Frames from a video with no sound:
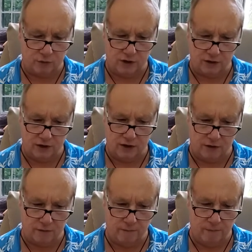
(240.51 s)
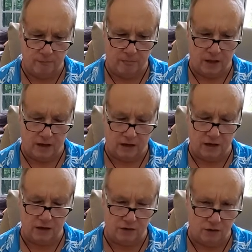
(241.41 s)
right now, I
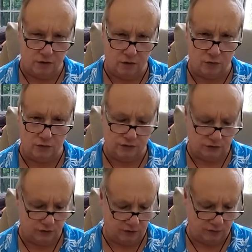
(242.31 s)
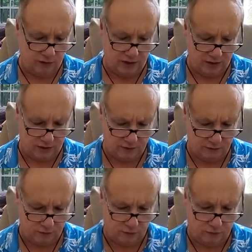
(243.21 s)
kind of know with this looking back, I have
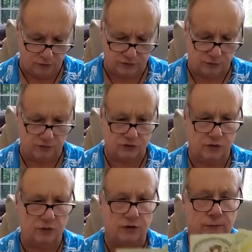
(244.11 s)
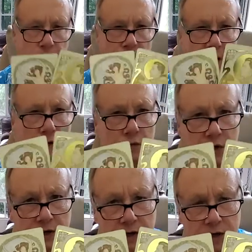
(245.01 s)
to reverse them to show you.
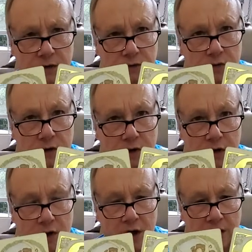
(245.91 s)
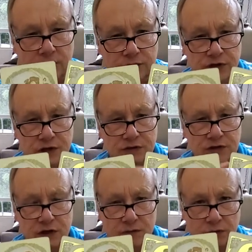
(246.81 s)
Right now, uh, I've
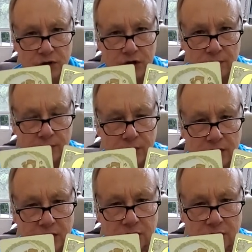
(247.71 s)
just leveled up, and I